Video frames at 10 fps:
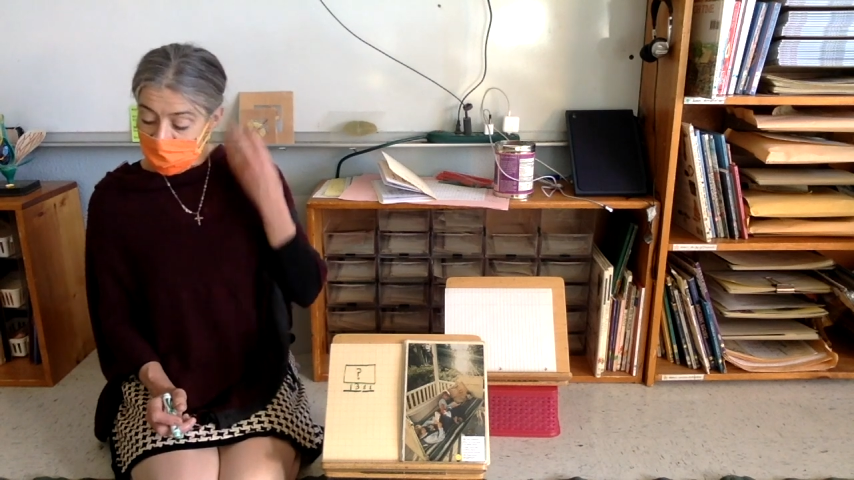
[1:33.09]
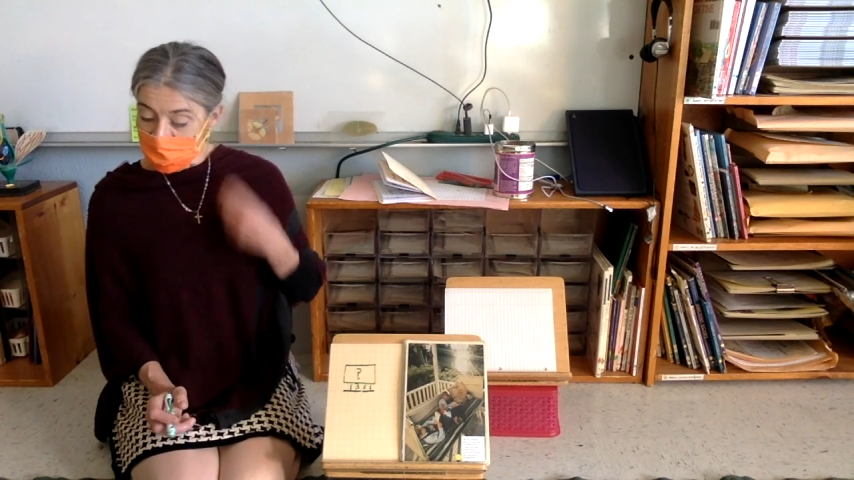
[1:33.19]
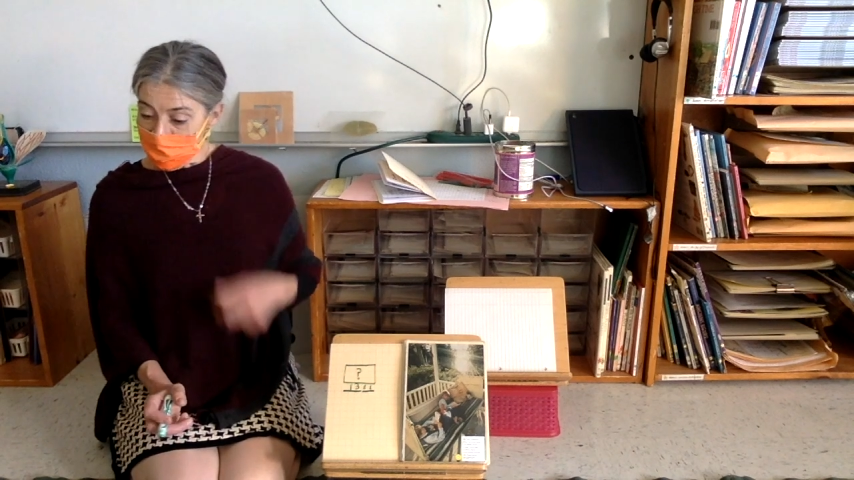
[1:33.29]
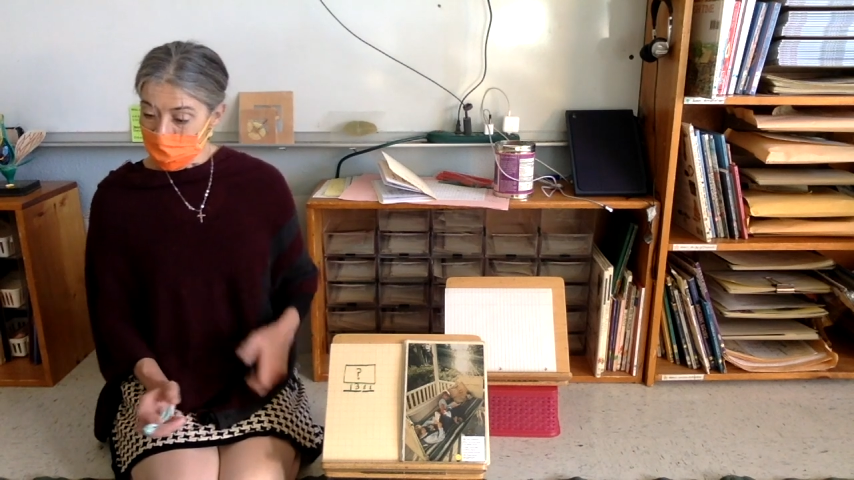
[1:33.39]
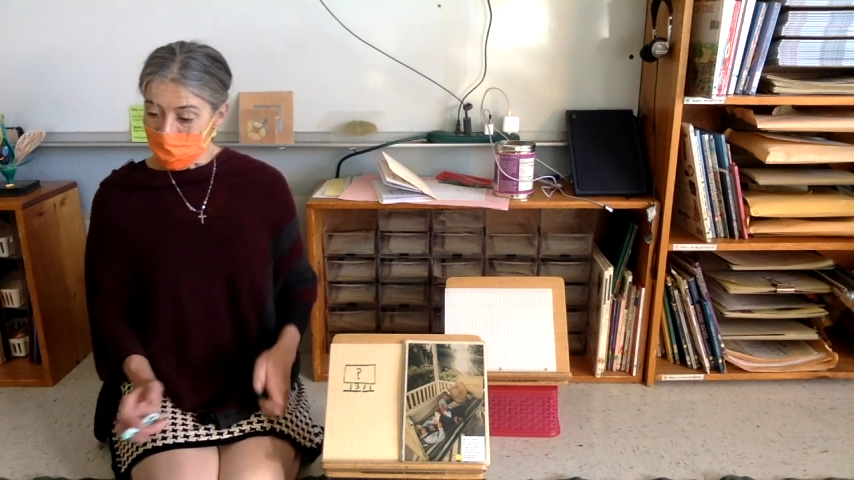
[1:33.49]
kind
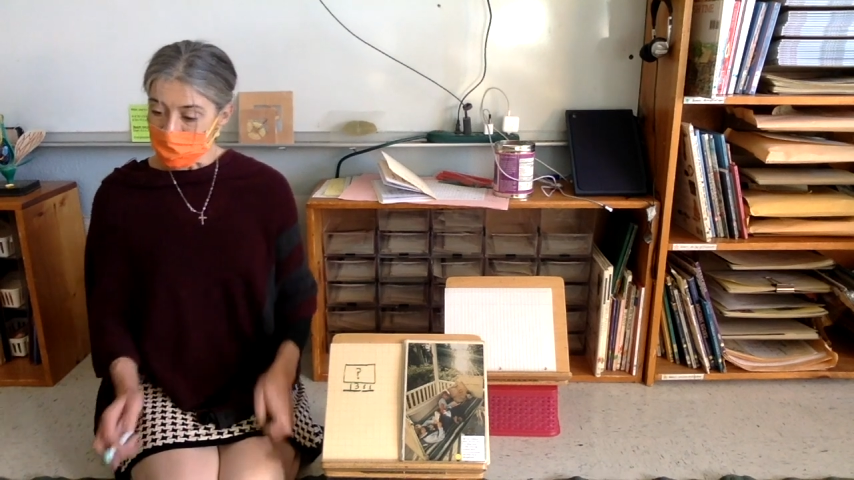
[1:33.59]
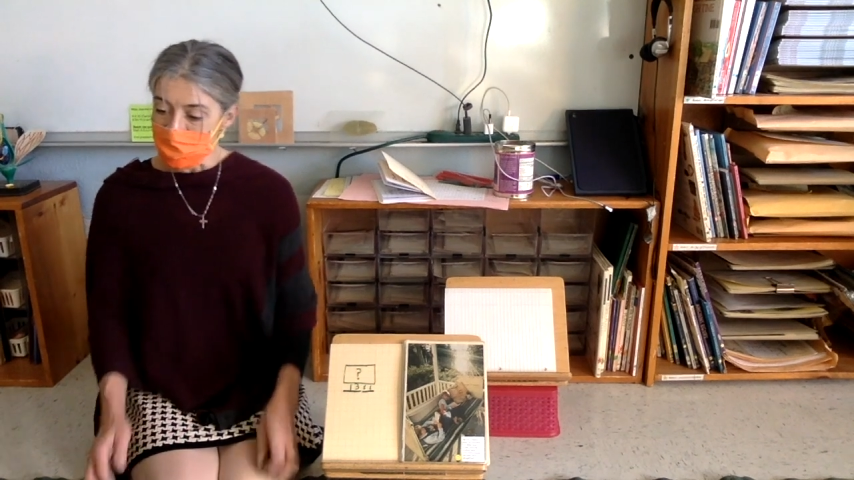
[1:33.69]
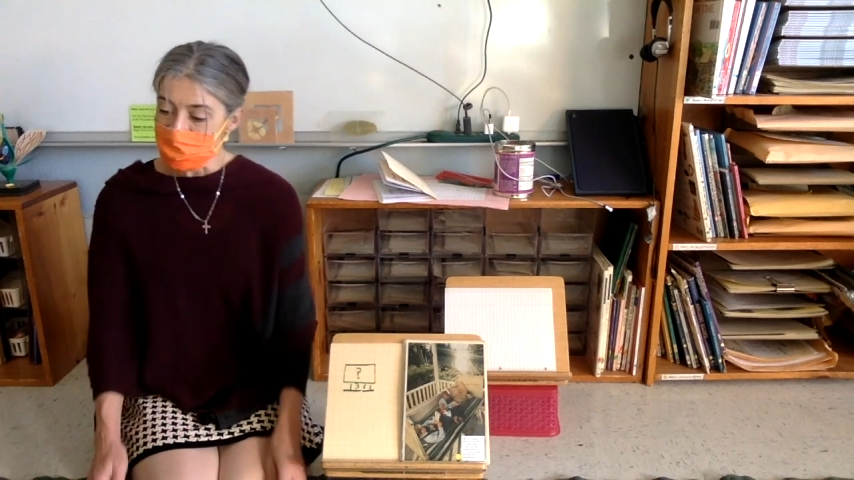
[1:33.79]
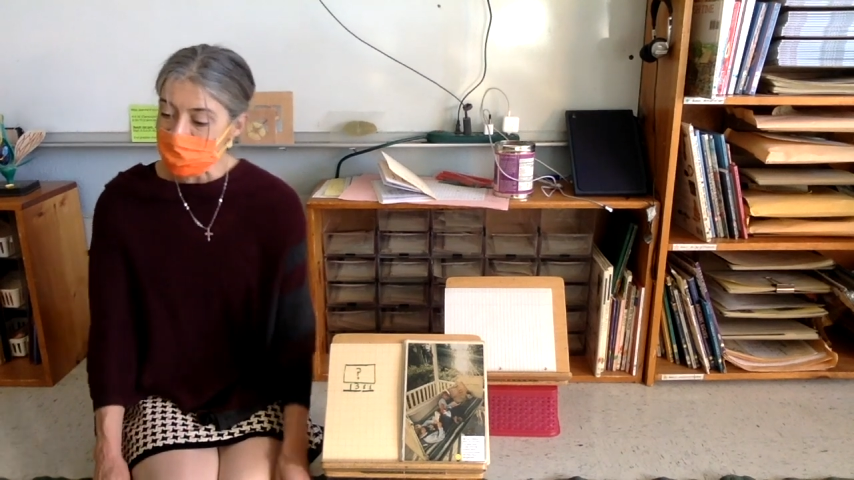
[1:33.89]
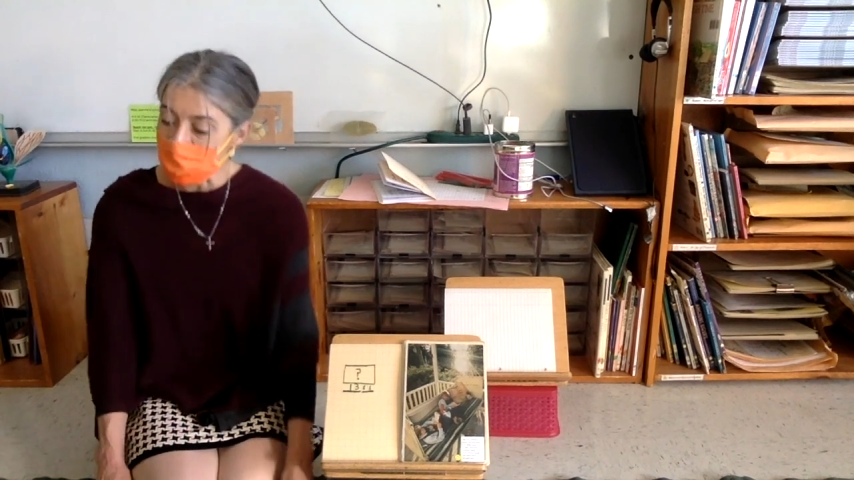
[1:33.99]
of problem
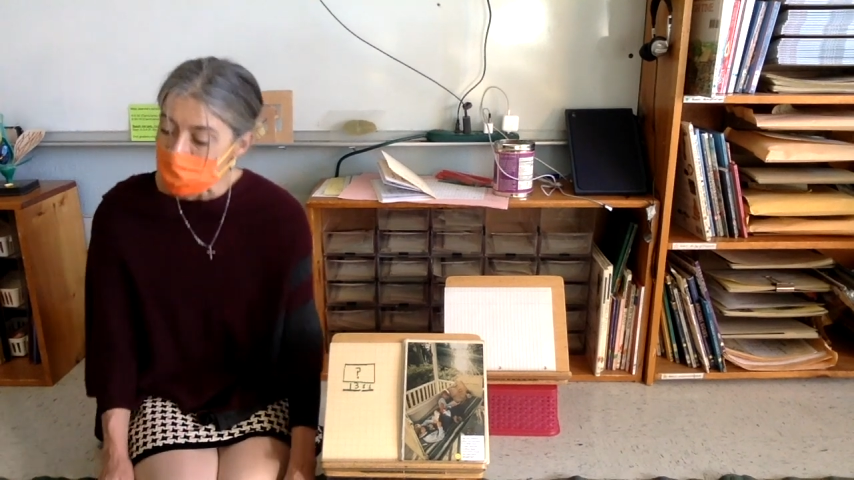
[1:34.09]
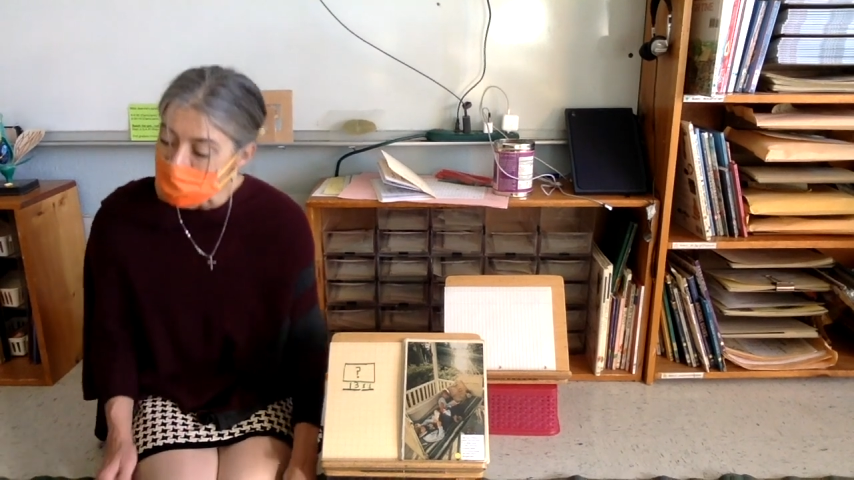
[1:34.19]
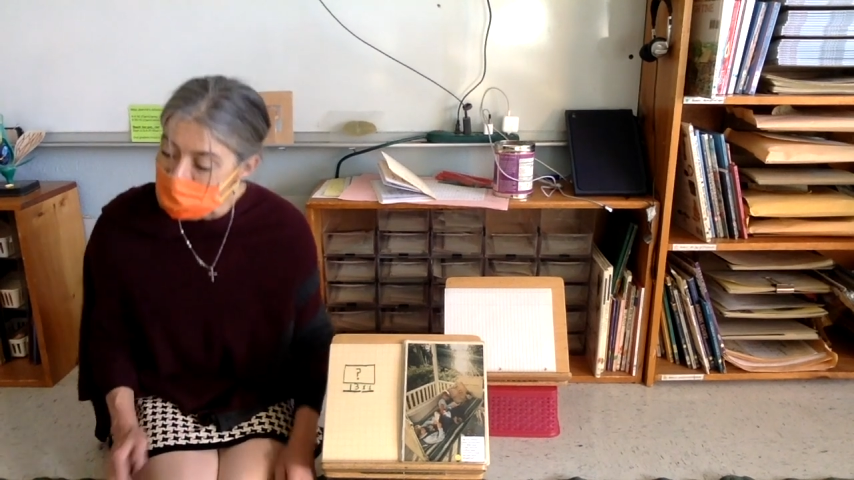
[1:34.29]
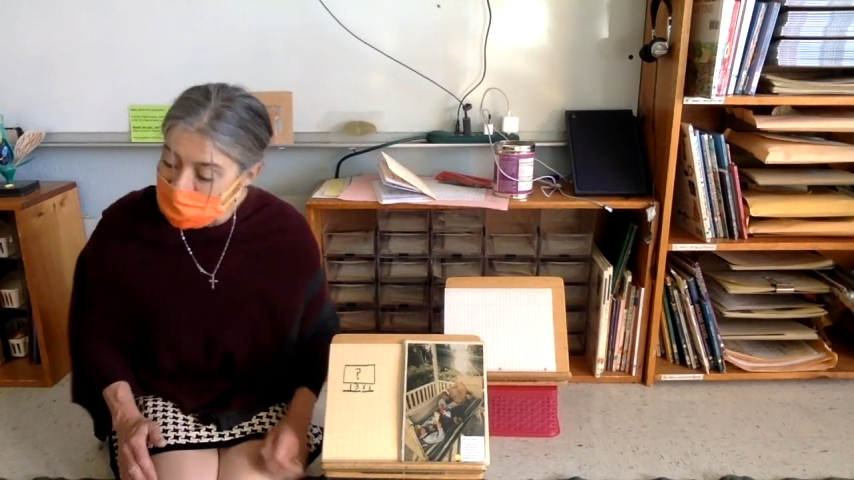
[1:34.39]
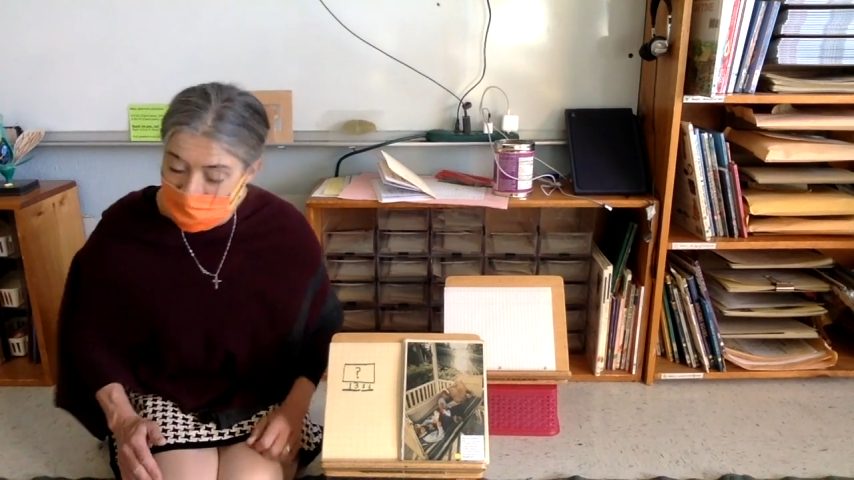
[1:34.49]
is it going to be?